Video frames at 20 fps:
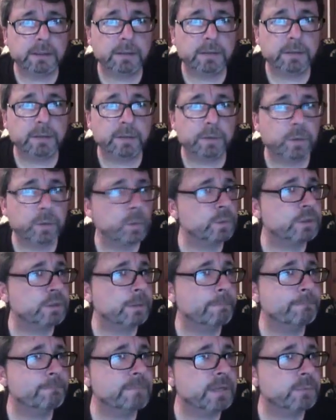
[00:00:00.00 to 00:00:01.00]
those
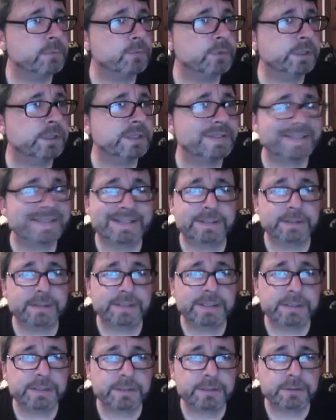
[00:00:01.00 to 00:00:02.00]
memories and the
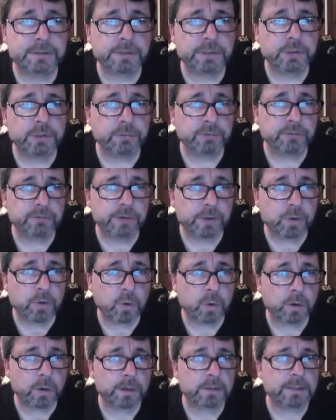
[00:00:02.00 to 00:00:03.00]
history to be
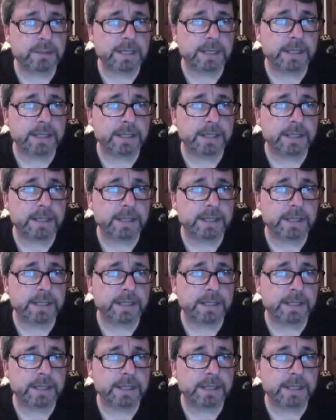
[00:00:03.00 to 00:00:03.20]
recorded